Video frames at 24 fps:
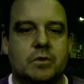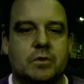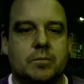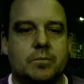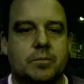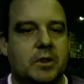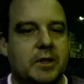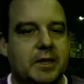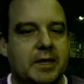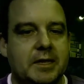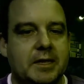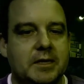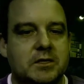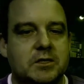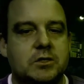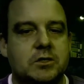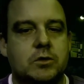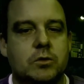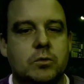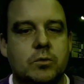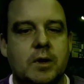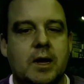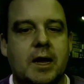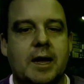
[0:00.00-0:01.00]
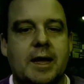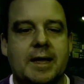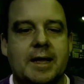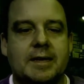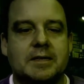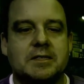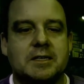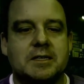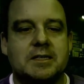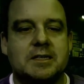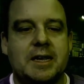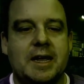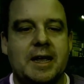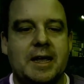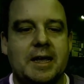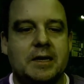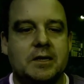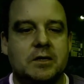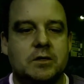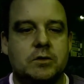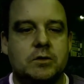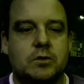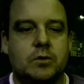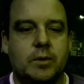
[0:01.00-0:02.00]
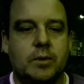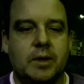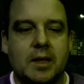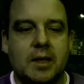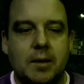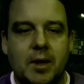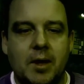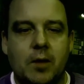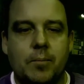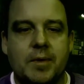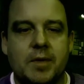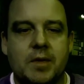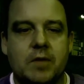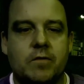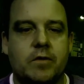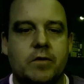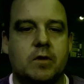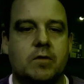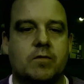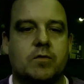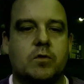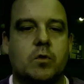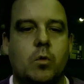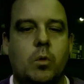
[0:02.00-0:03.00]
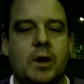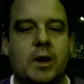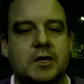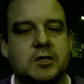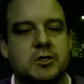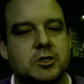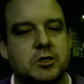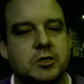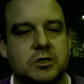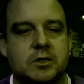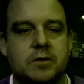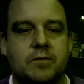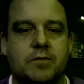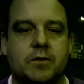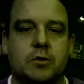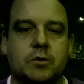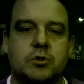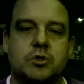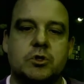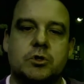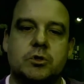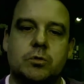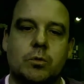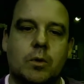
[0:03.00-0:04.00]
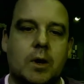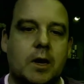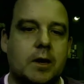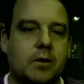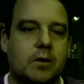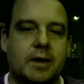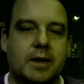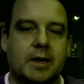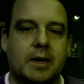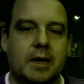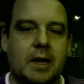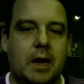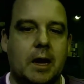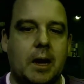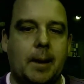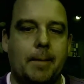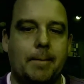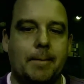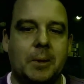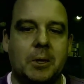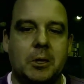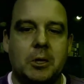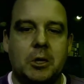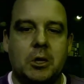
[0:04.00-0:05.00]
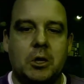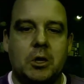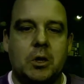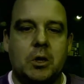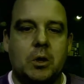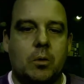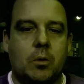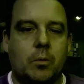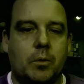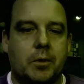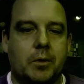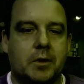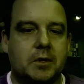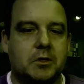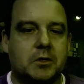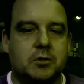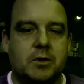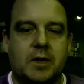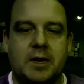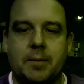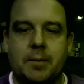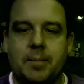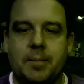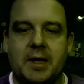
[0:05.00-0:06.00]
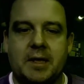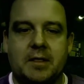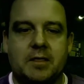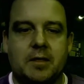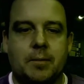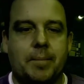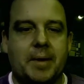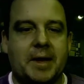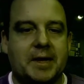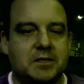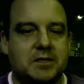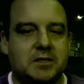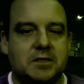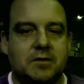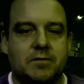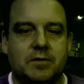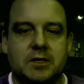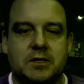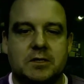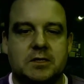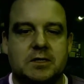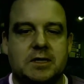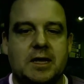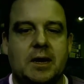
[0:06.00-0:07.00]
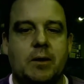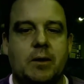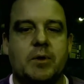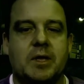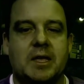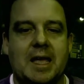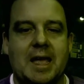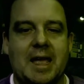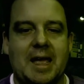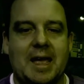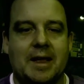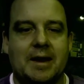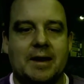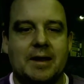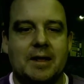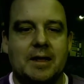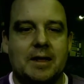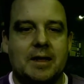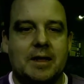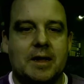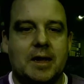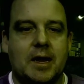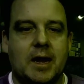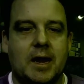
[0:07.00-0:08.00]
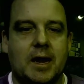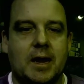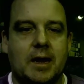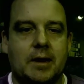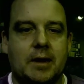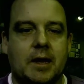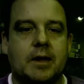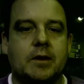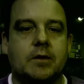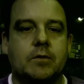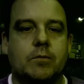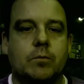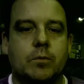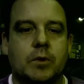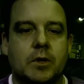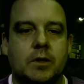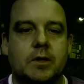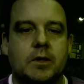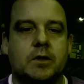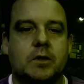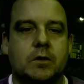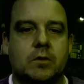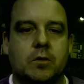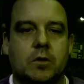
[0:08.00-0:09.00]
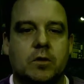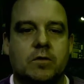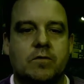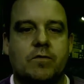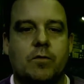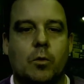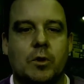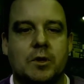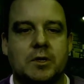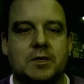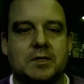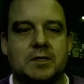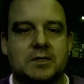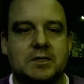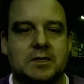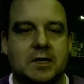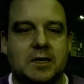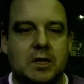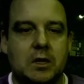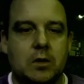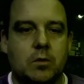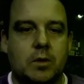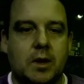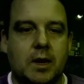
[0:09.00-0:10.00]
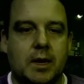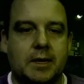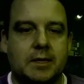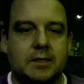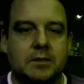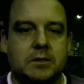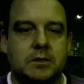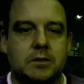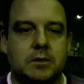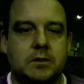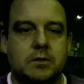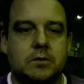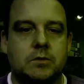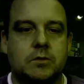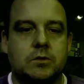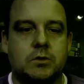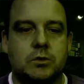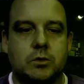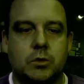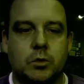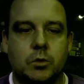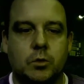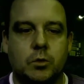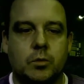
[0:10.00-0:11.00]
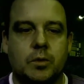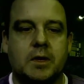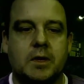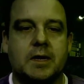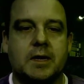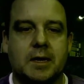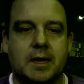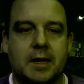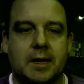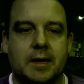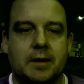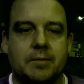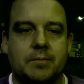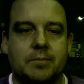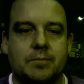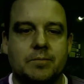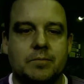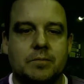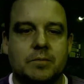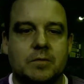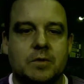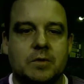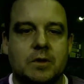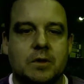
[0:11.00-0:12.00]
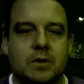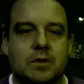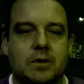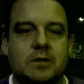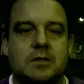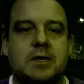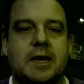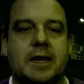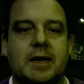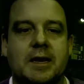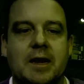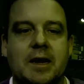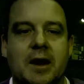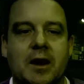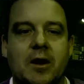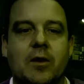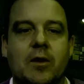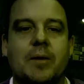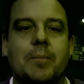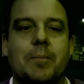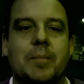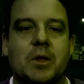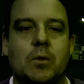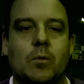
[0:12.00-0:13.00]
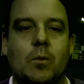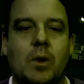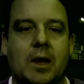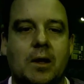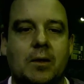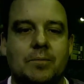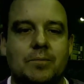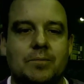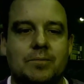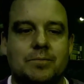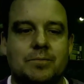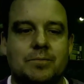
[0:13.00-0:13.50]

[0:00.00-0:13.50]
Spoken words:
Please do not hesitate to email me if you have questions, if you're struggling. We're going to try to make the best of this that we can, and I really do look forward to seeing you guys soon again. Take care and be well.